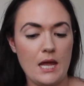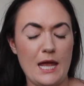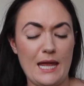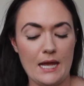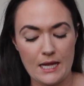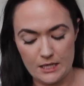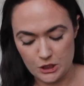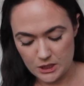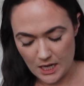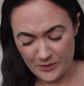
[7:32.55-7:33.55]
and
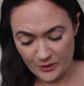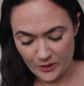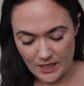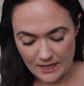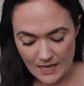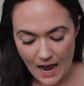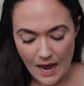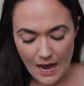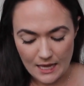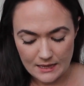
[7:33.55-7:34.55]
just kind of looking at
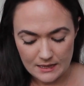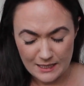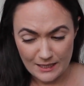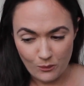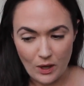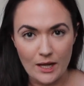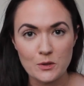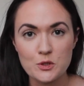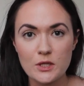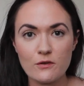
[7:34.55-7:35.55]
that. And while I
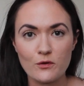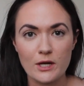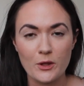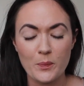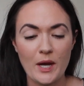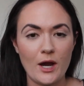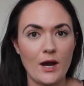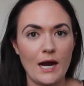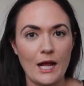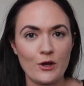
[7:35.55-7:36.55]
was looking for another
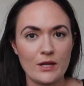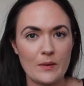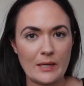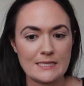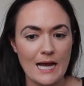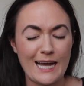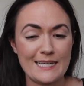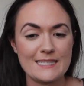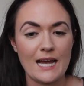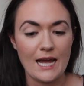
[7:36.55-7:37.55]
pair and I couldn't get my
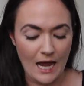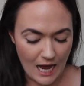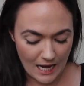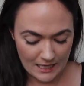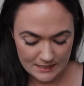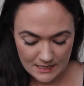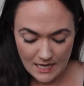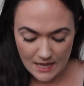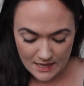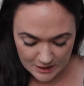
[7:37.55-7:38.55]
size, I eyed
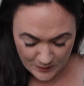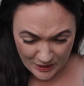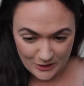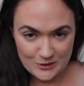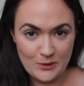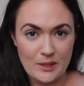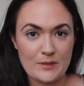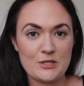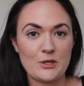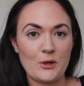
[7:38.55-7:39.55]
this pair. So let
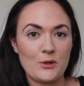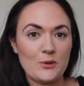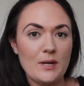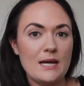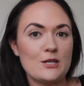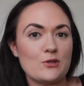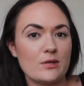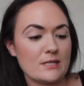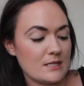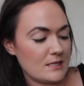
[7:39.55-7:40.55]
me show you. So
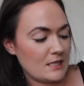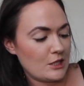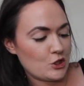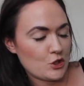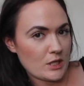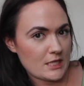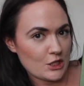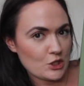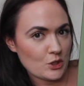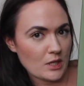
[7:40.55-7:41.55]
this is the
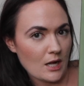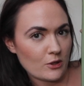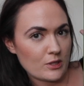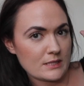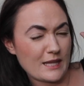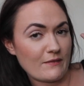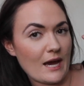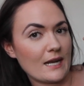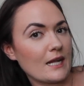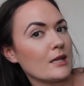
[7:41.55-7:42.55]
traditional colors that they've
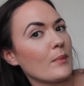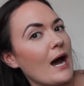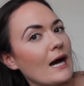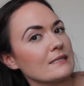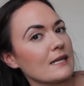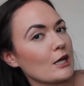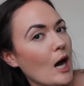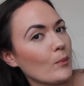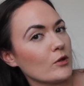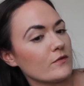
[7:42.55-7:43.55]
had it in the past like
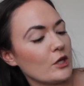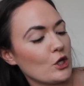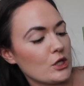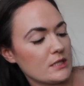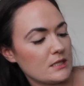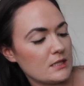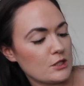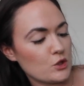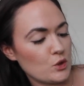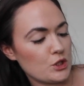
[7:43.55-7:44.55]
couple of years.
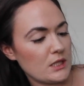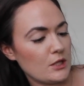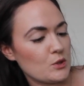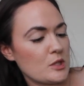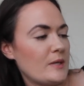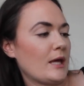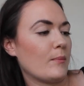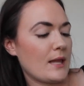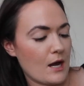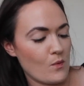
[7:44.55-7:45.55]
This Gucci used to be like
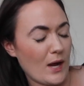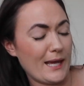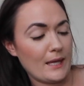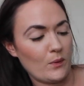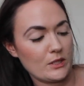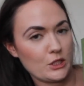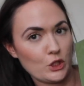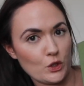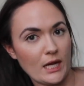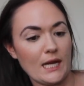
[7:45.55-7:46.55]
black and white, then it went to
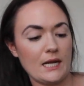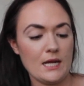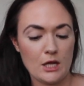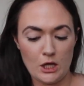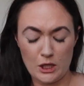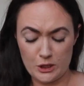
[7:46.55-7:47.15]
green.